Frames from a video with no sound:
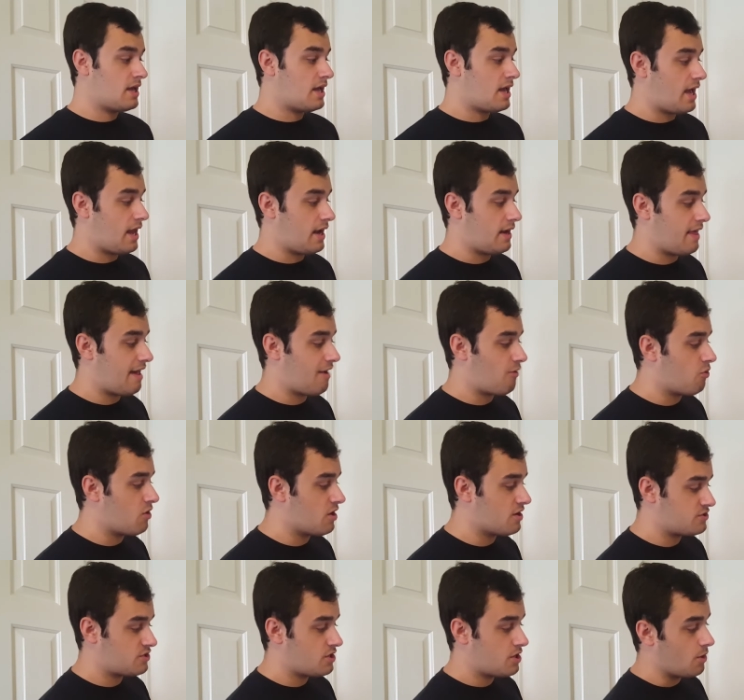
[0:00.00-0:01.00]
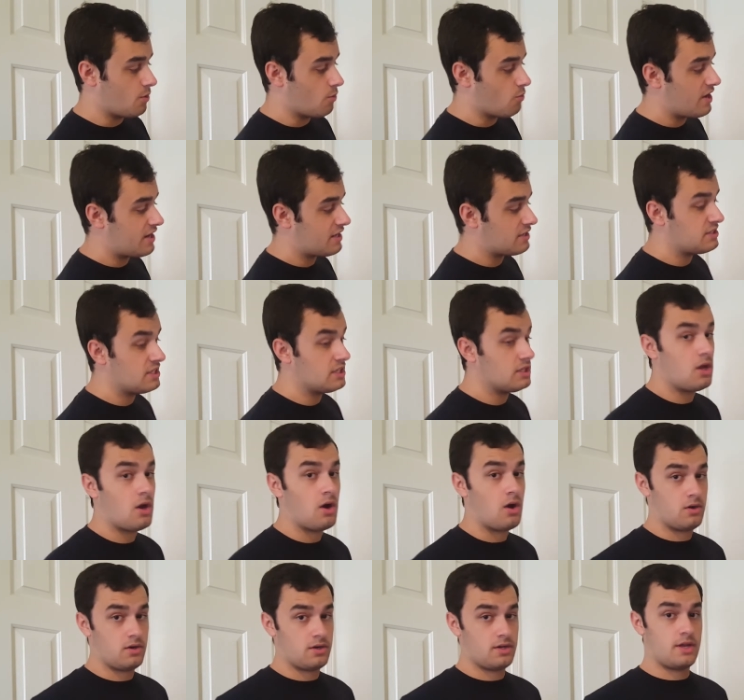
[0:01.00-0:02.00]
and that was Rick
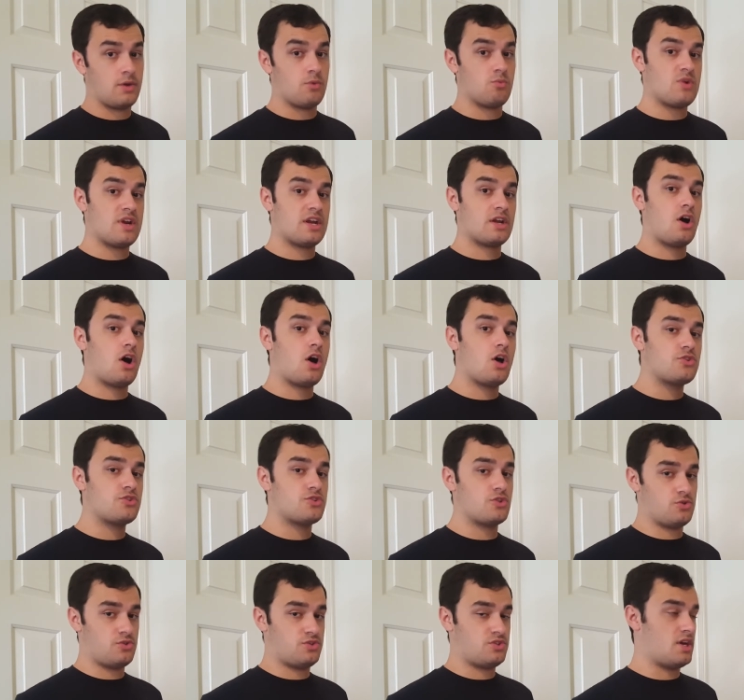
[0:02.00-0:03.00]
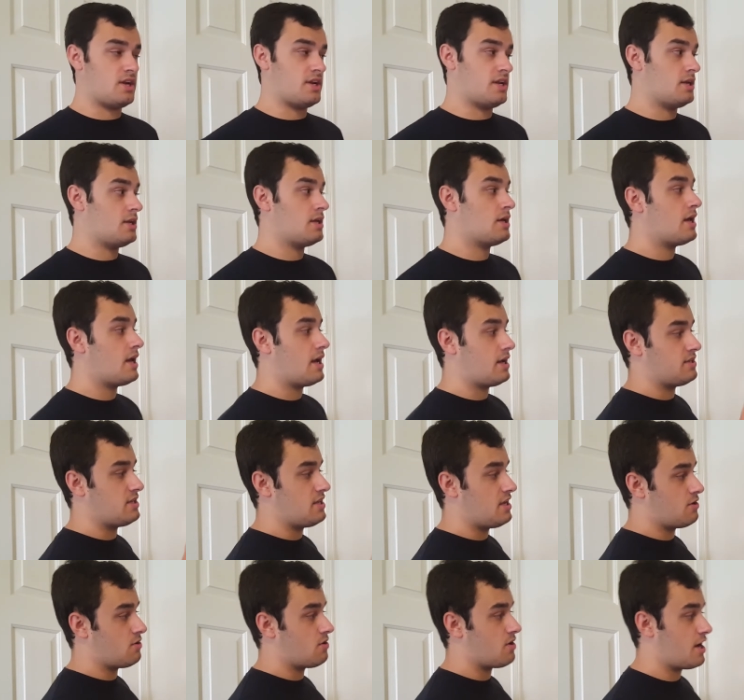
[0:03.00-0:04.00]
Delong. And Rick also studied at the
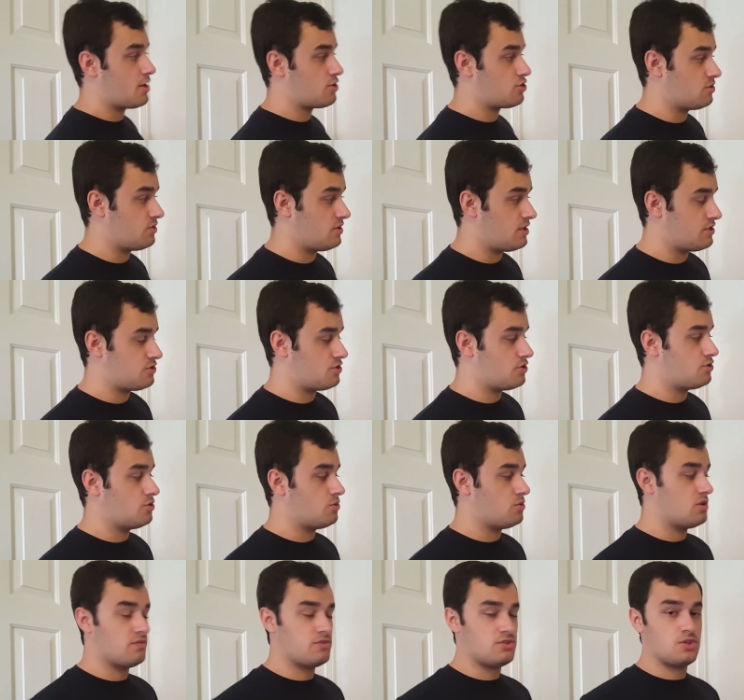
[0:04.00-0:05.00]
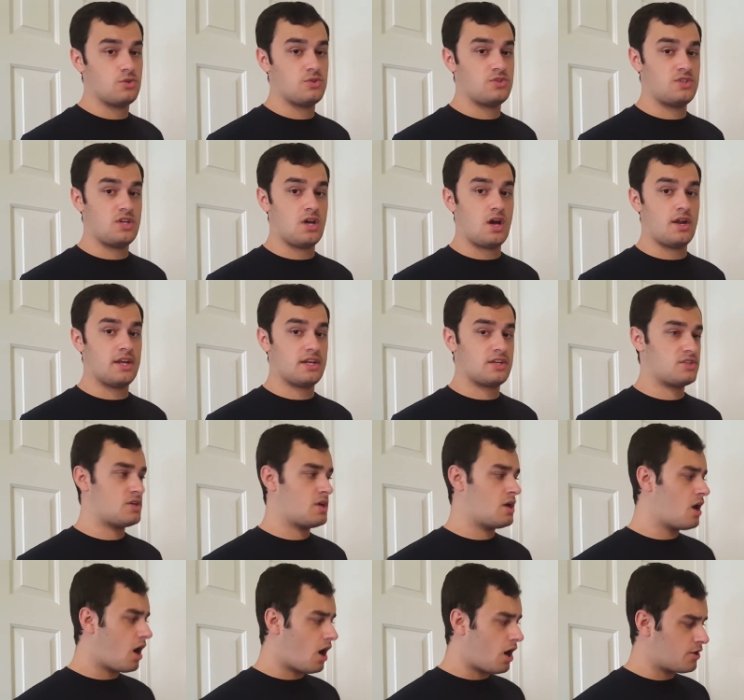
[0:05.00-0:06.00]
International Institute of Socionics
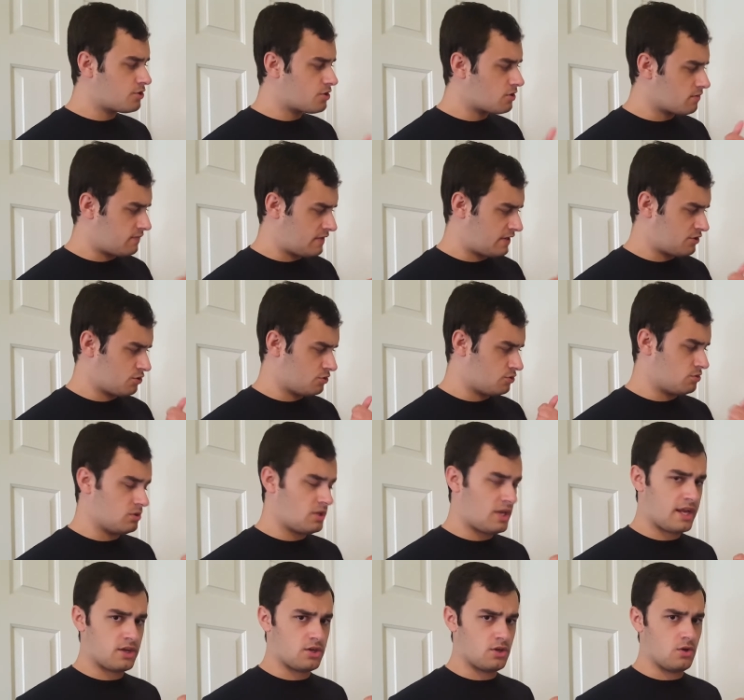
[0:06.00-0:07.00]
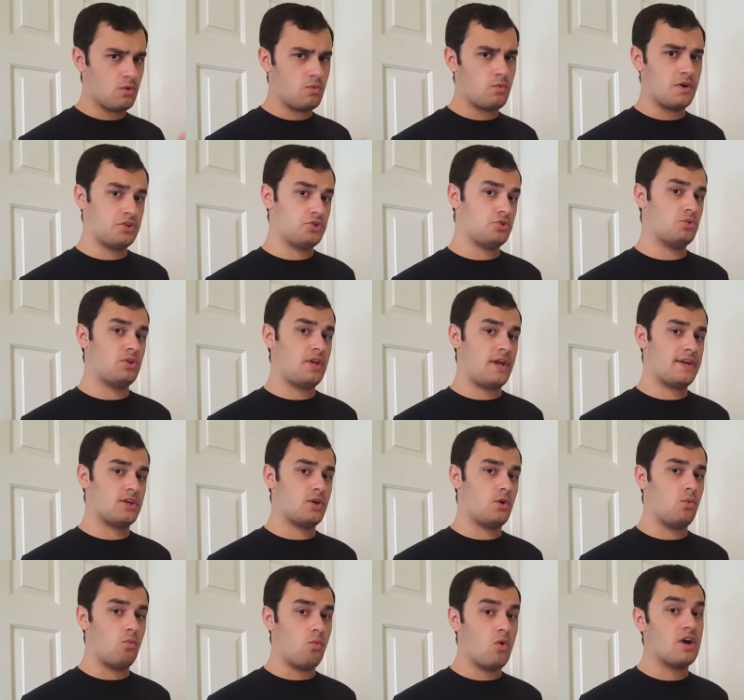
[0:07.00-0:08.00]
under Viktor Gulenko, when
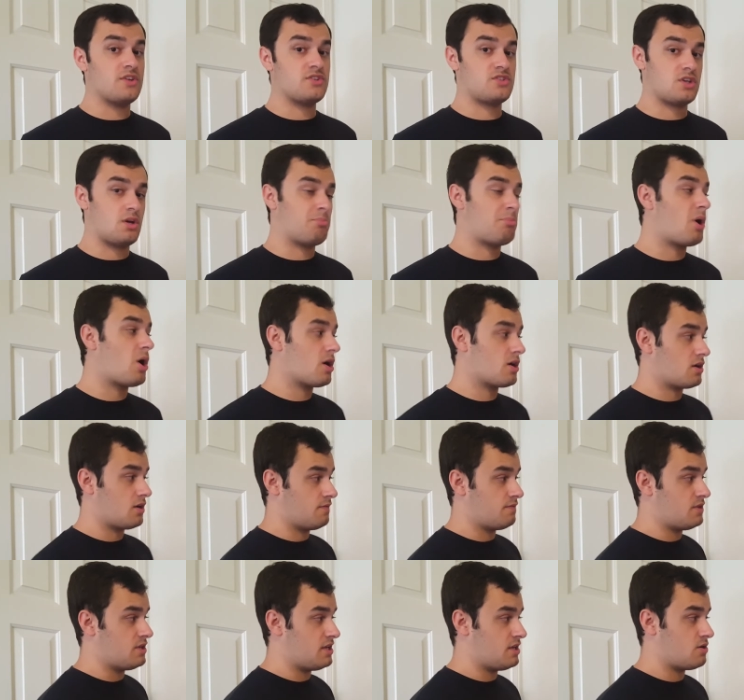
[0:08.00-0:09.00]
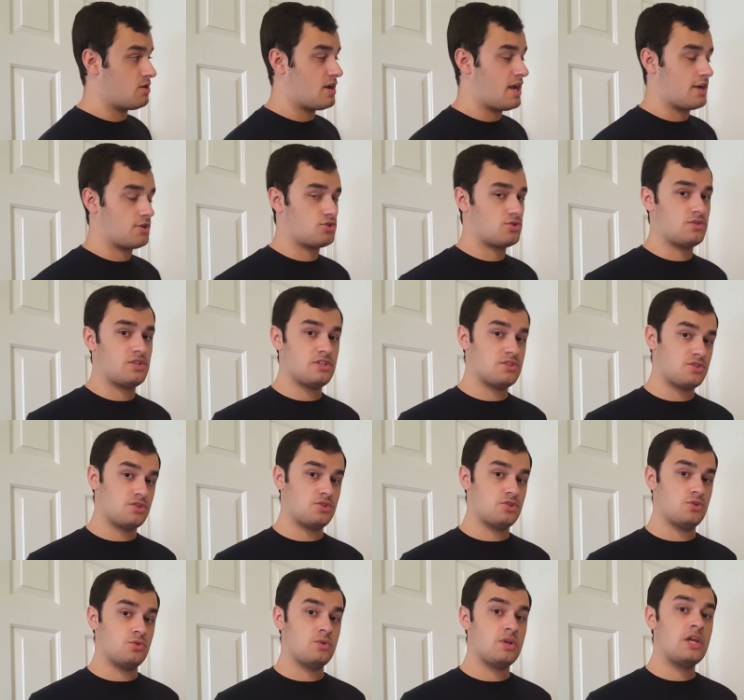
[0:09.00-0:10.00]
Gulenko was a part of the International
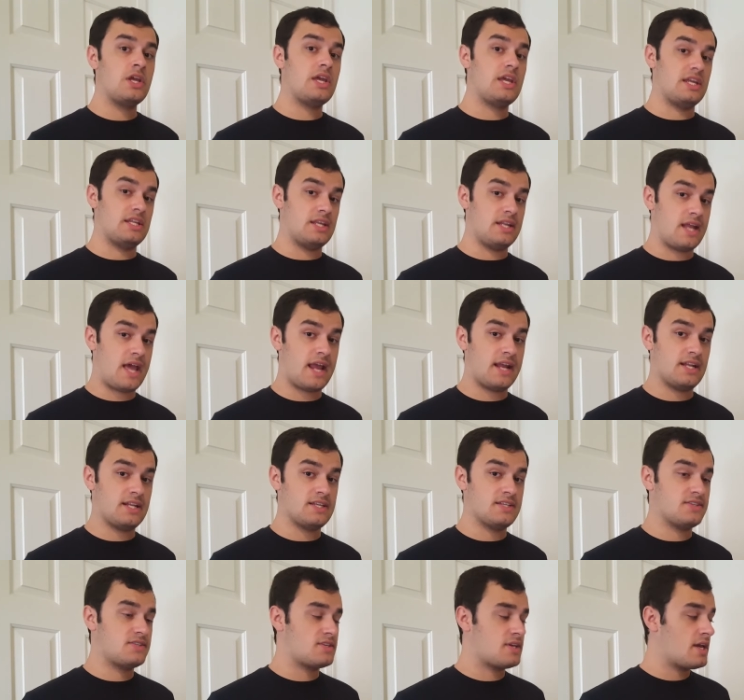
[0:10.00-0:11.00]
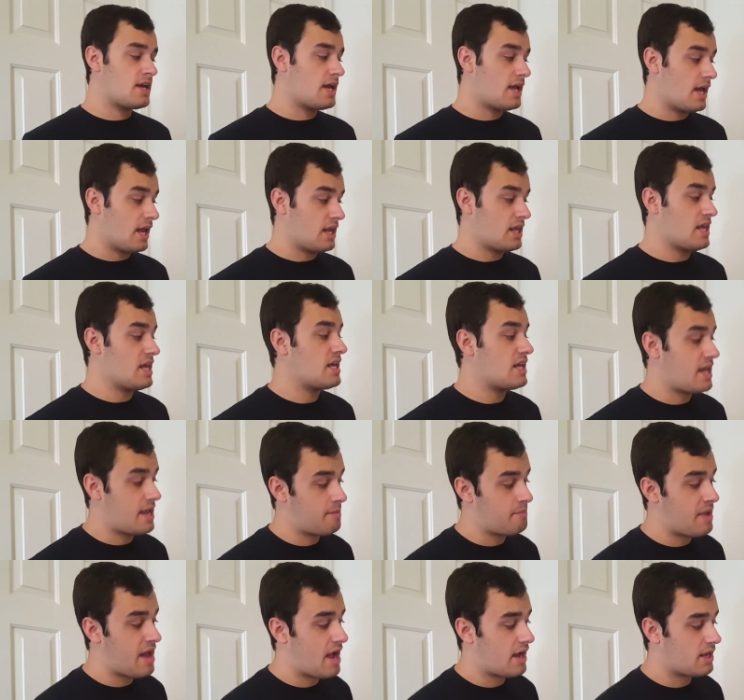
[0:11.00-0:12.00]
Institute in the 90s, and he
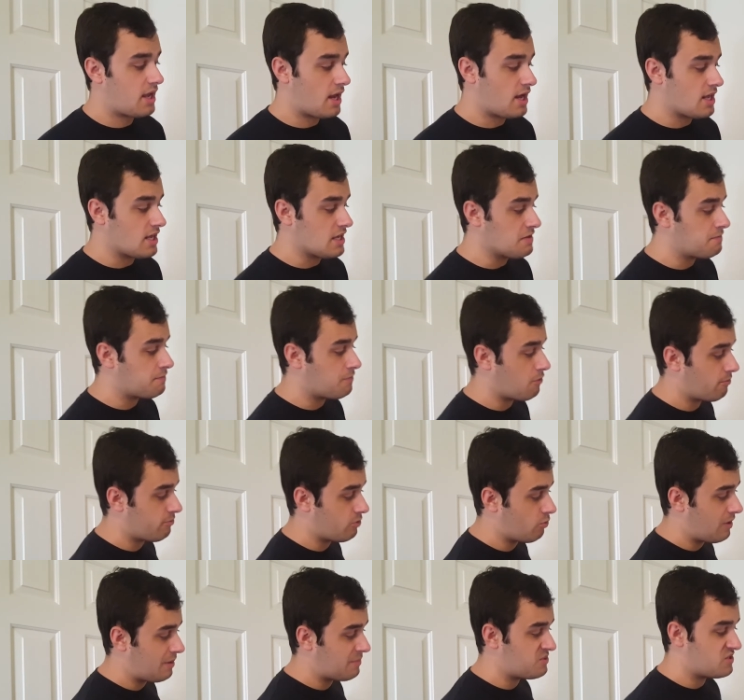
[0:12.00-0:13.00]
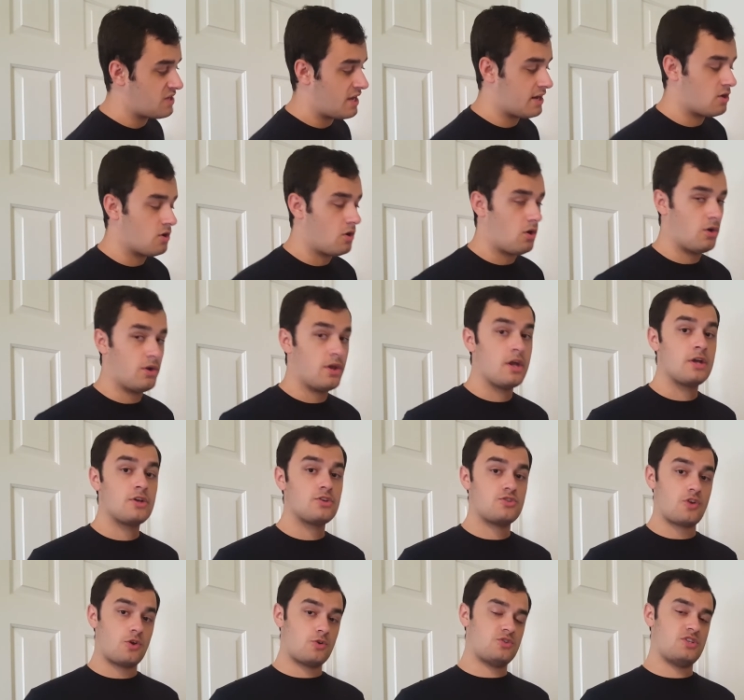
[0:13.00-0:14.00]
came back and he formed a website called
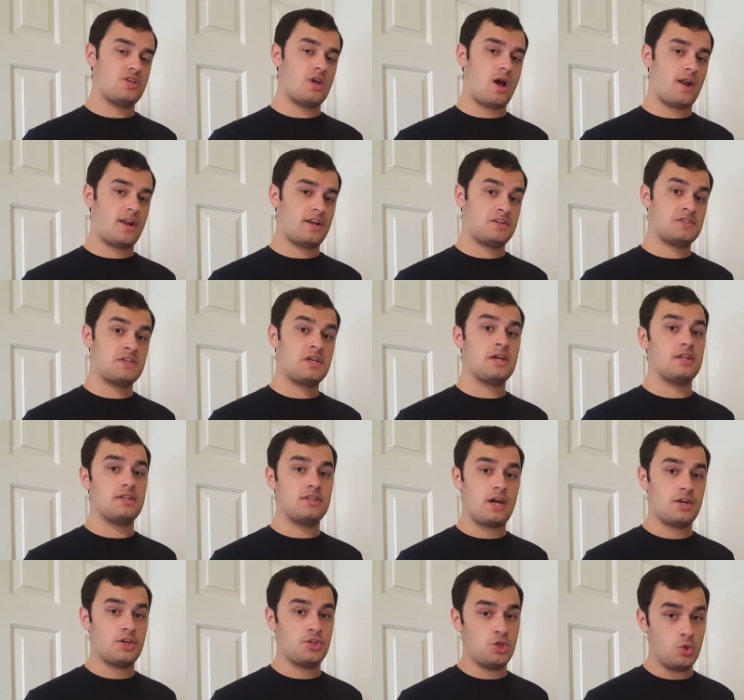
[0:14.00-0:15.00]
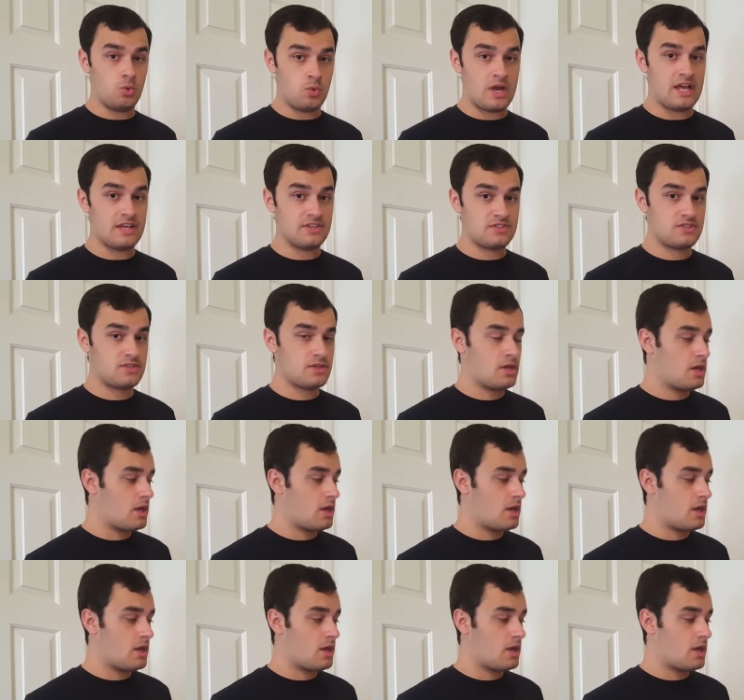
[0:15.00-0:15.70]
Socionics.us,